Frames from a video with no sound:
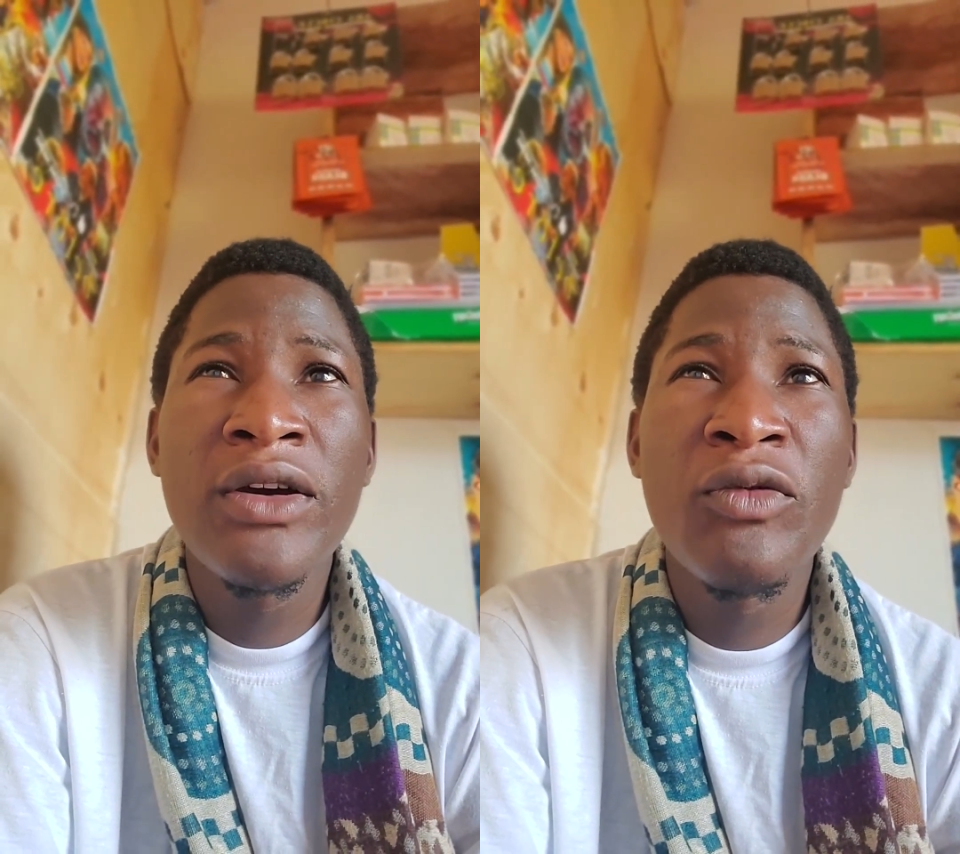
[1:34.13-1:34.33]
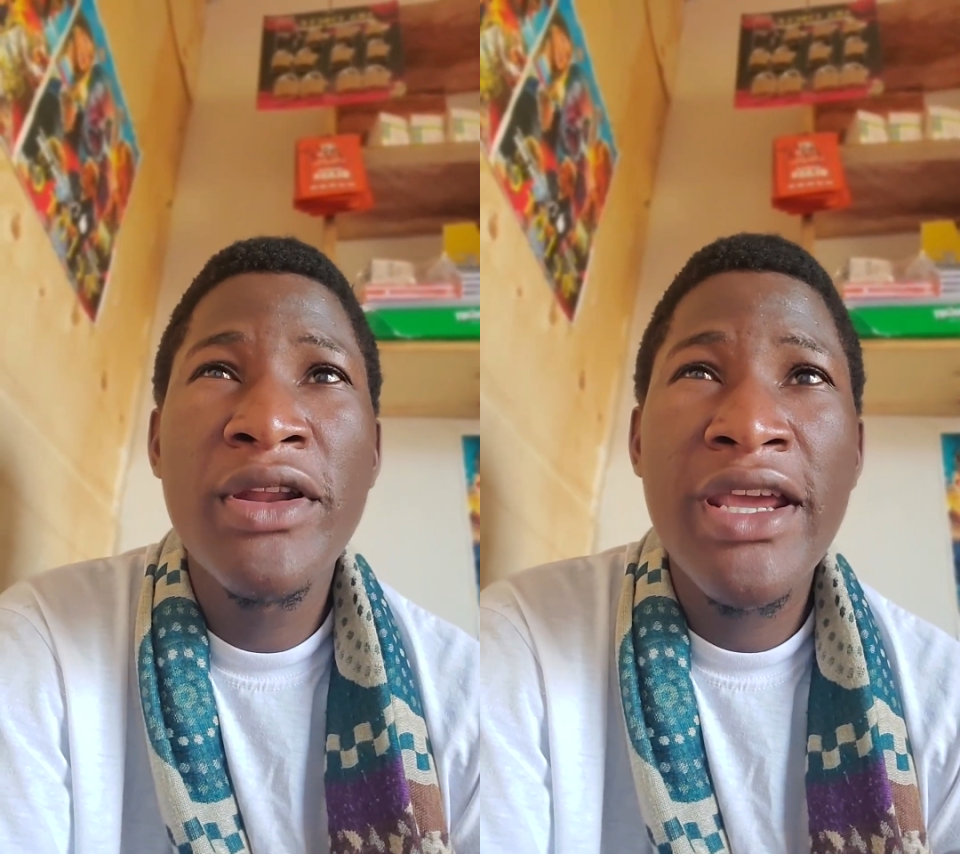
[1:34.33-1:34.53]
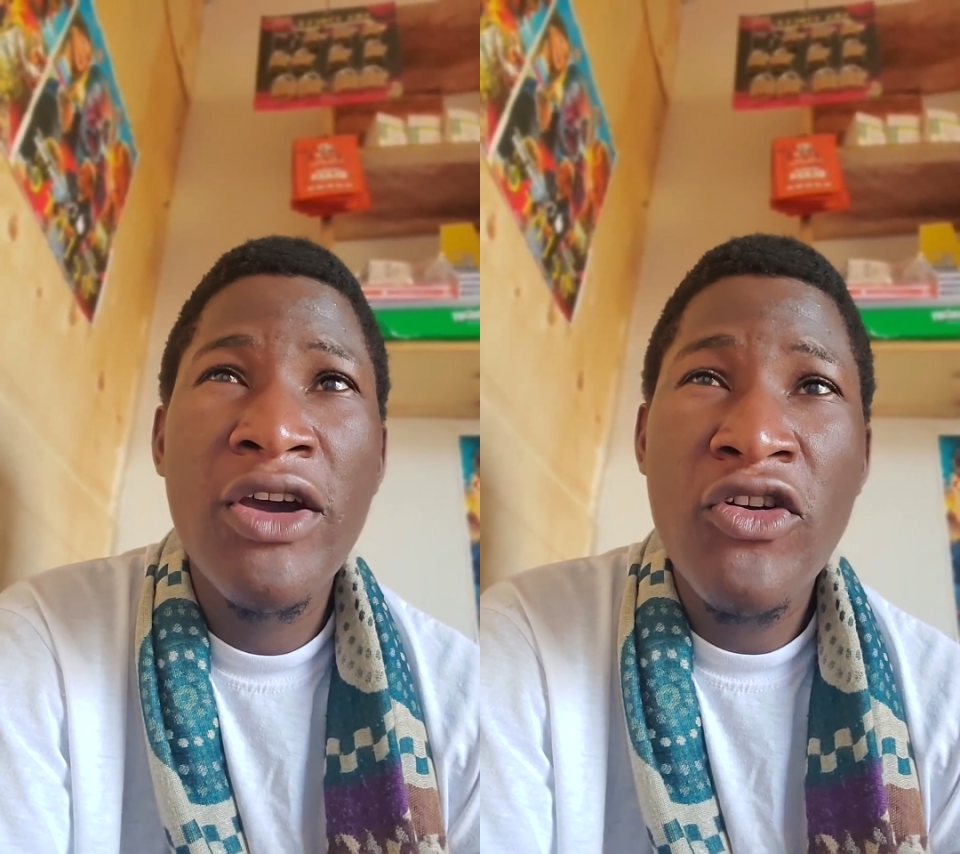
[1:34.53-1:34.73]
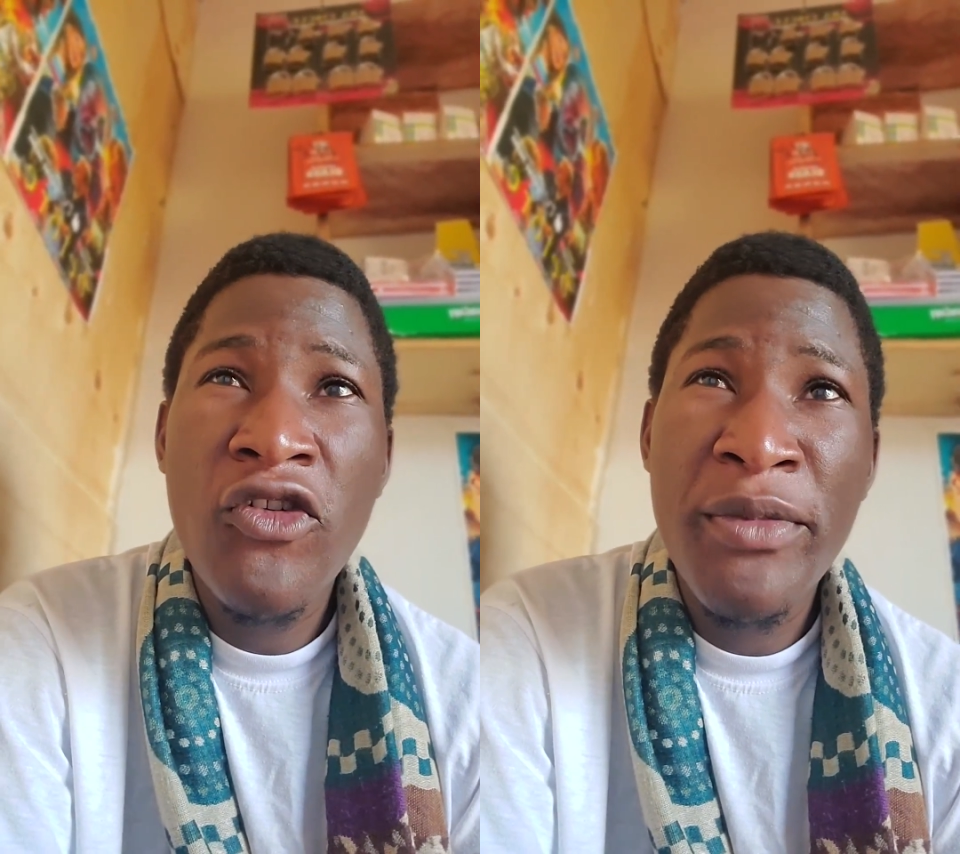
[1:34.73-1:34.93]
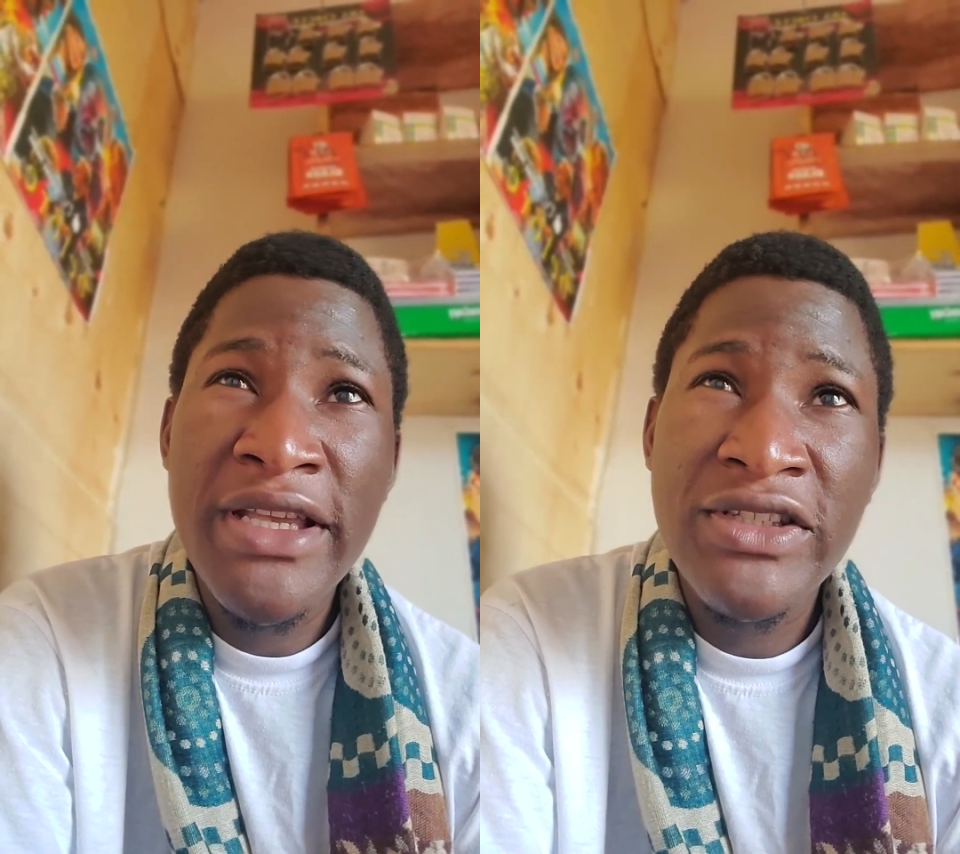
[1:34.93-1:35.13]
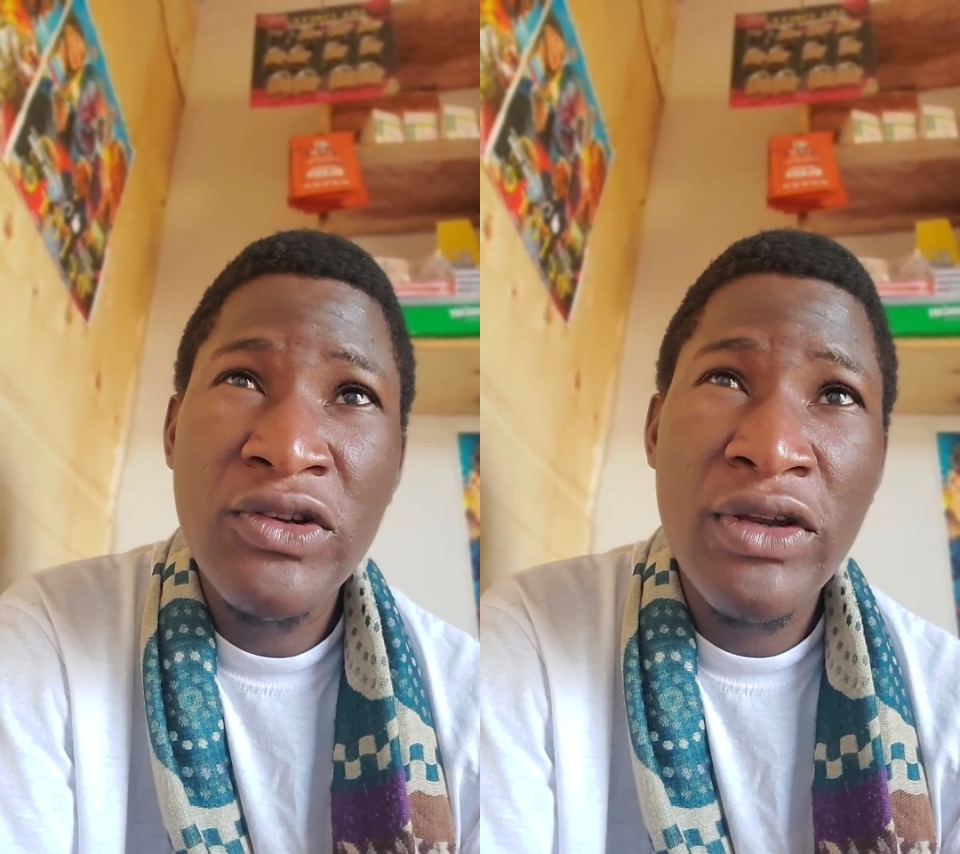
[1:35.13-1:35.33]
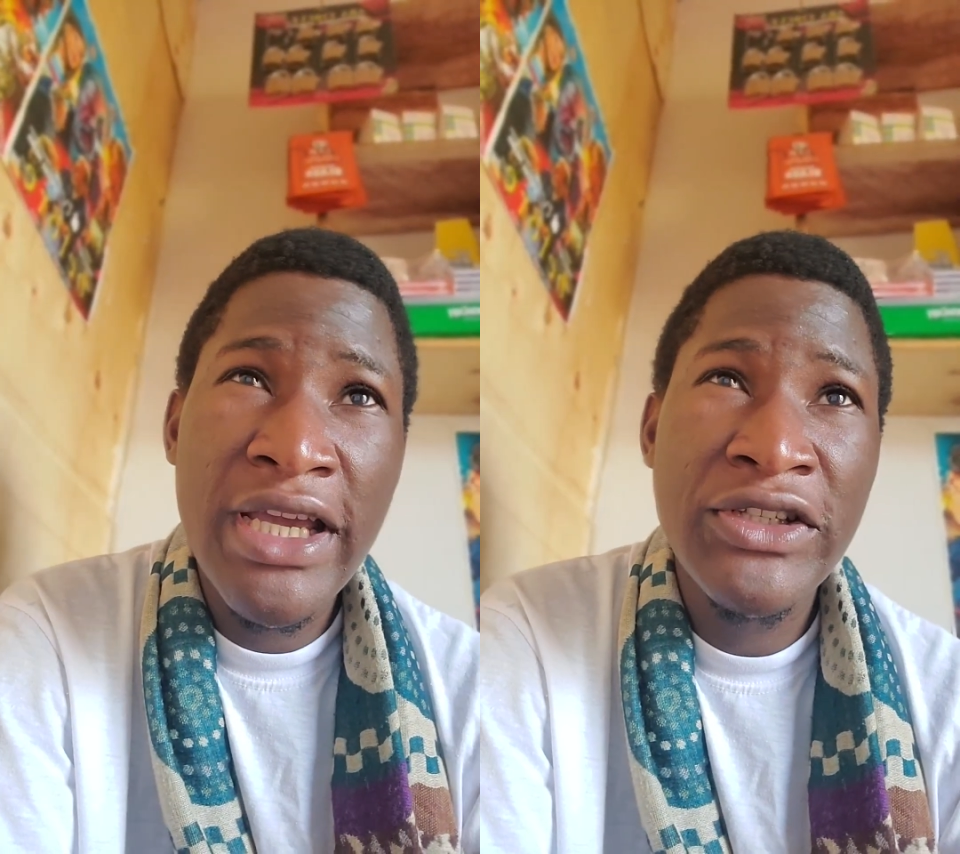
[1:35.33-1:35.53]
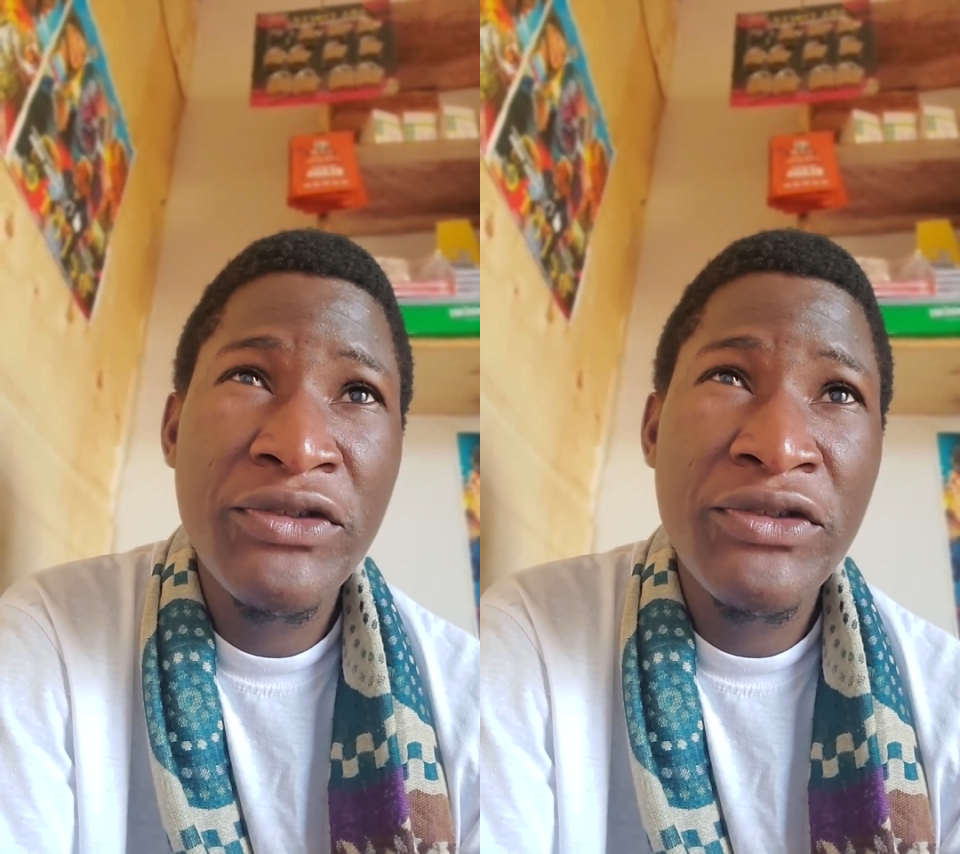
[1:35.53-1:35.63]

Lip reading: When the economy is low, like